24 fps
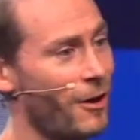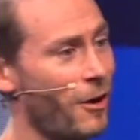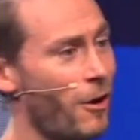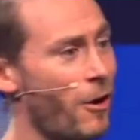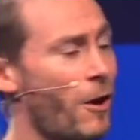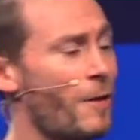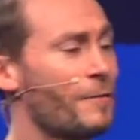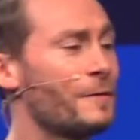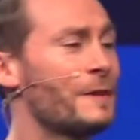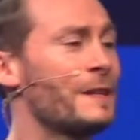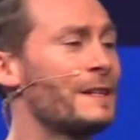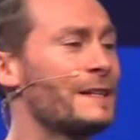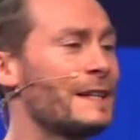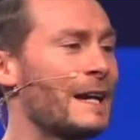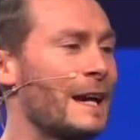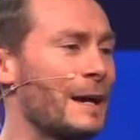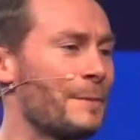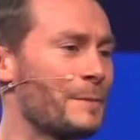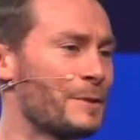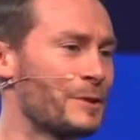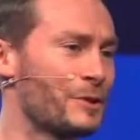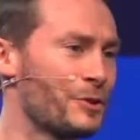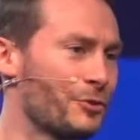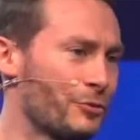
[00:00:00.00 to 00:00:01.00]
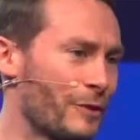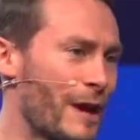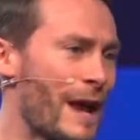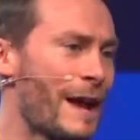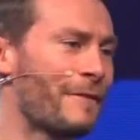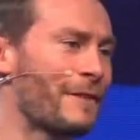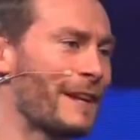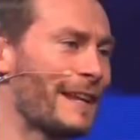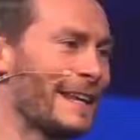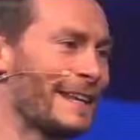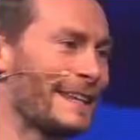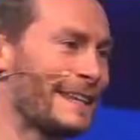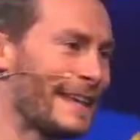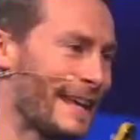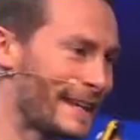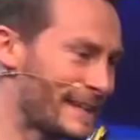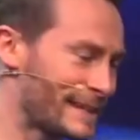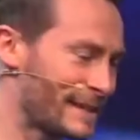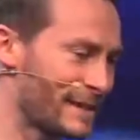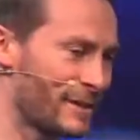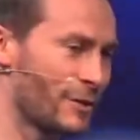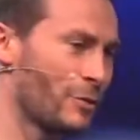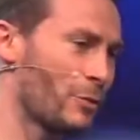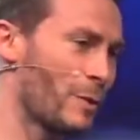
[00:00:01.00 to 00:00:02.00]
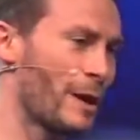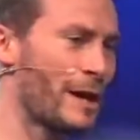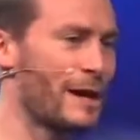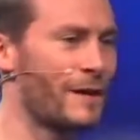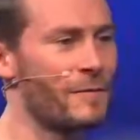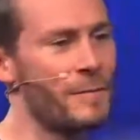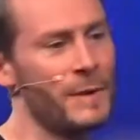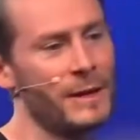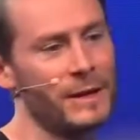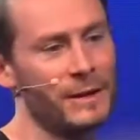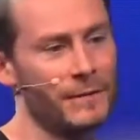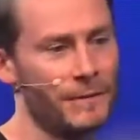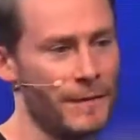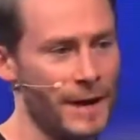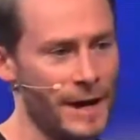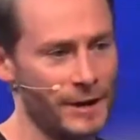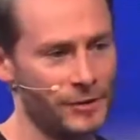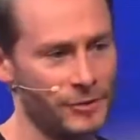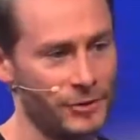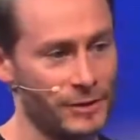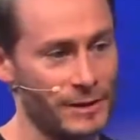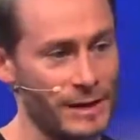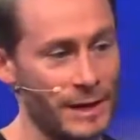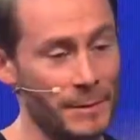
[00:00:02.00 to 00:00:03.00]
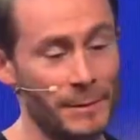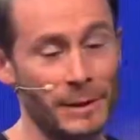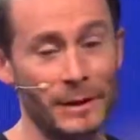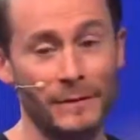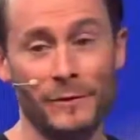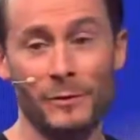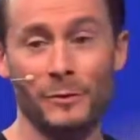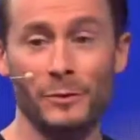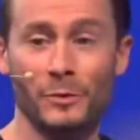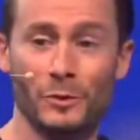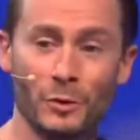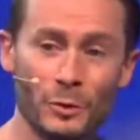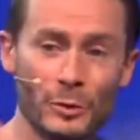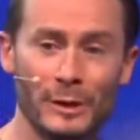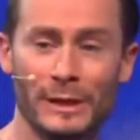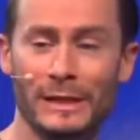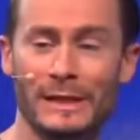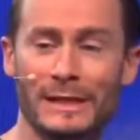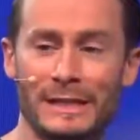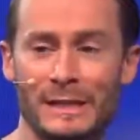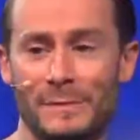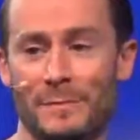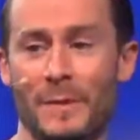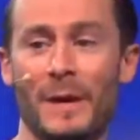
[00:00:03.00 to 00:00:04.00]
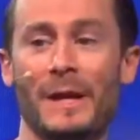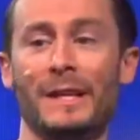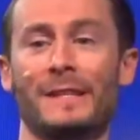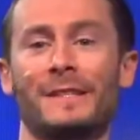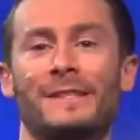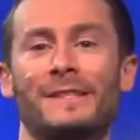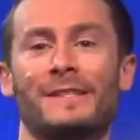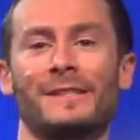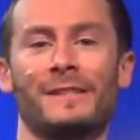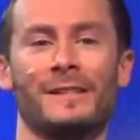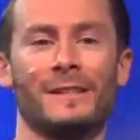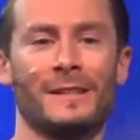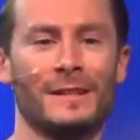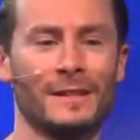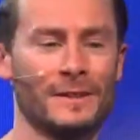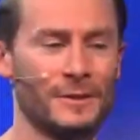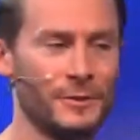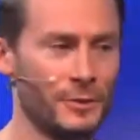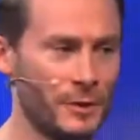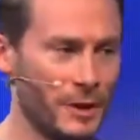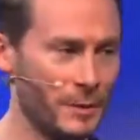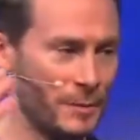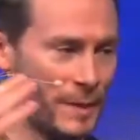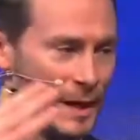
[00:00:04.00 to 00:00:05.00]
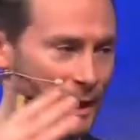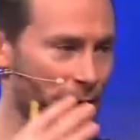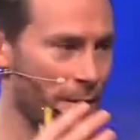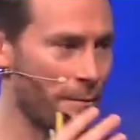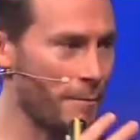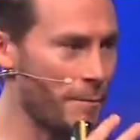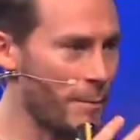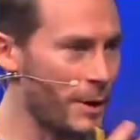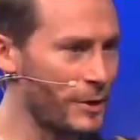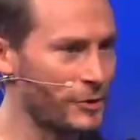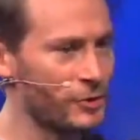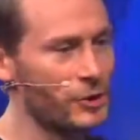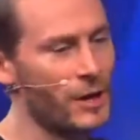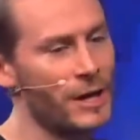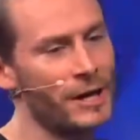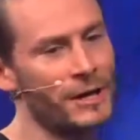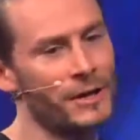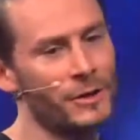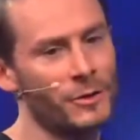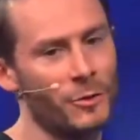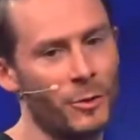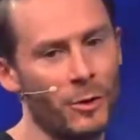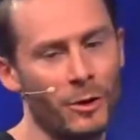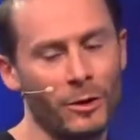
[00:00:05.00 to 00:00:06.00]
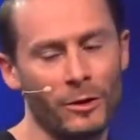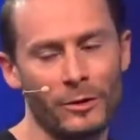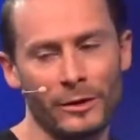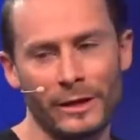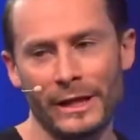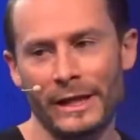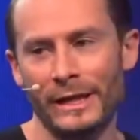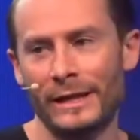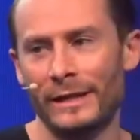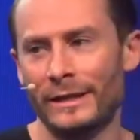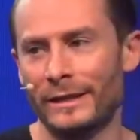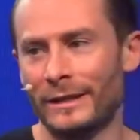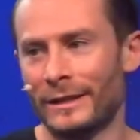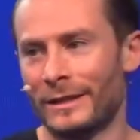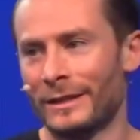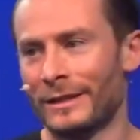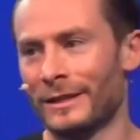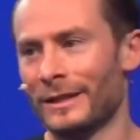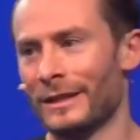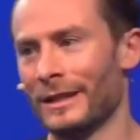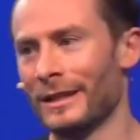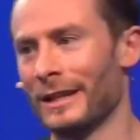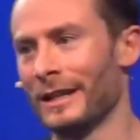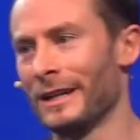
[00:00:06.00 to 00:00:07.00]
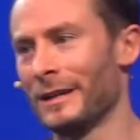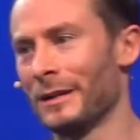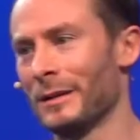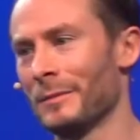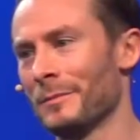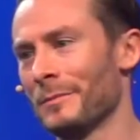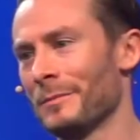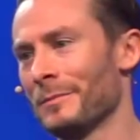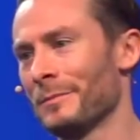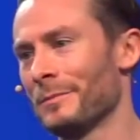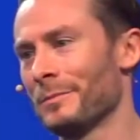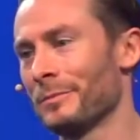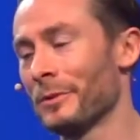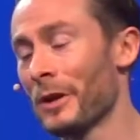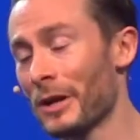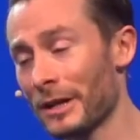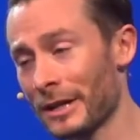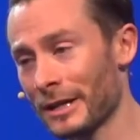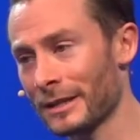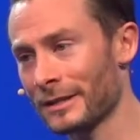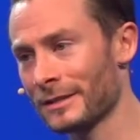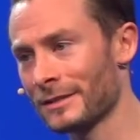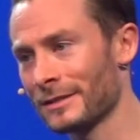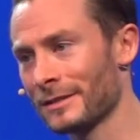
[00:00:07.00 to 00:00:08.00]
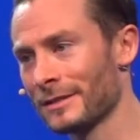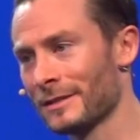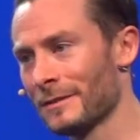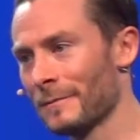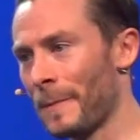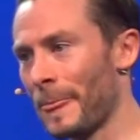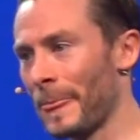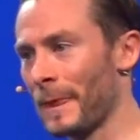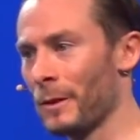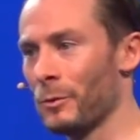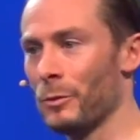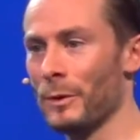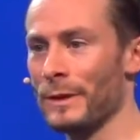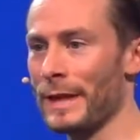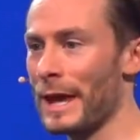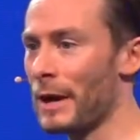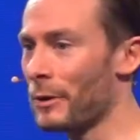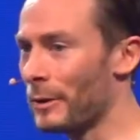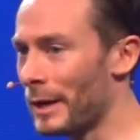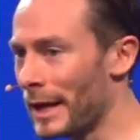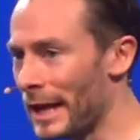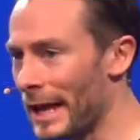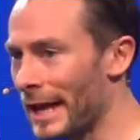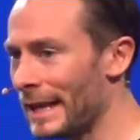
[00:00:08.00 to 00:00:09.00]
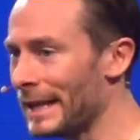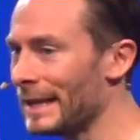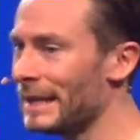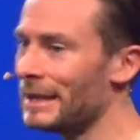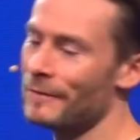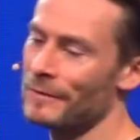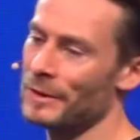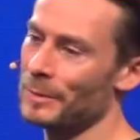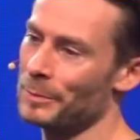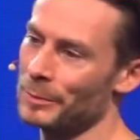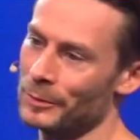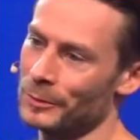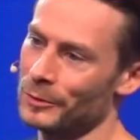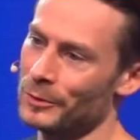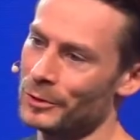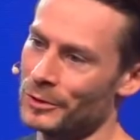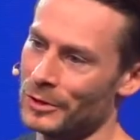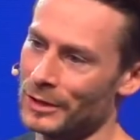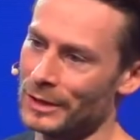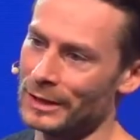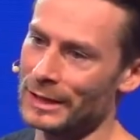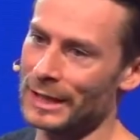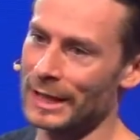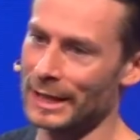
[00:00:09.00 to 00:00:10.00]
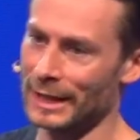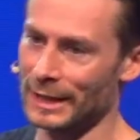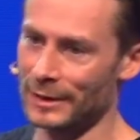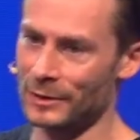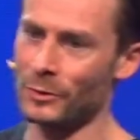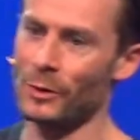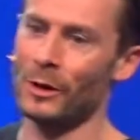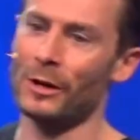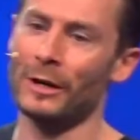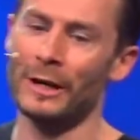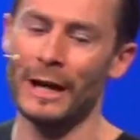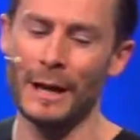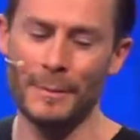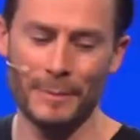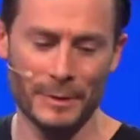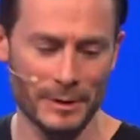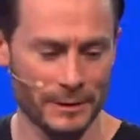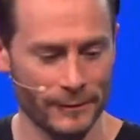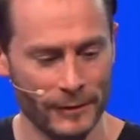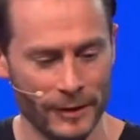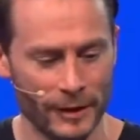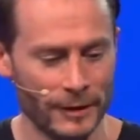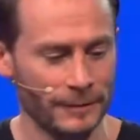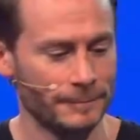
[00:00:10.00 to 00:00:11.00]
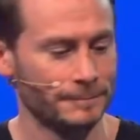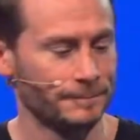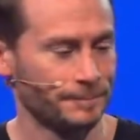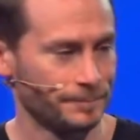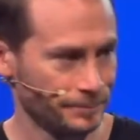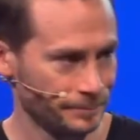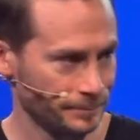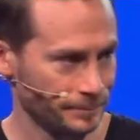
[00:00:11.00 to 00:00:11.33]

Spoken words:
Oftentimes gravity gets in the way of manufacturing them, and if you do it in space, you can make much higher quality products without any of the pollution getting into our atmosphere.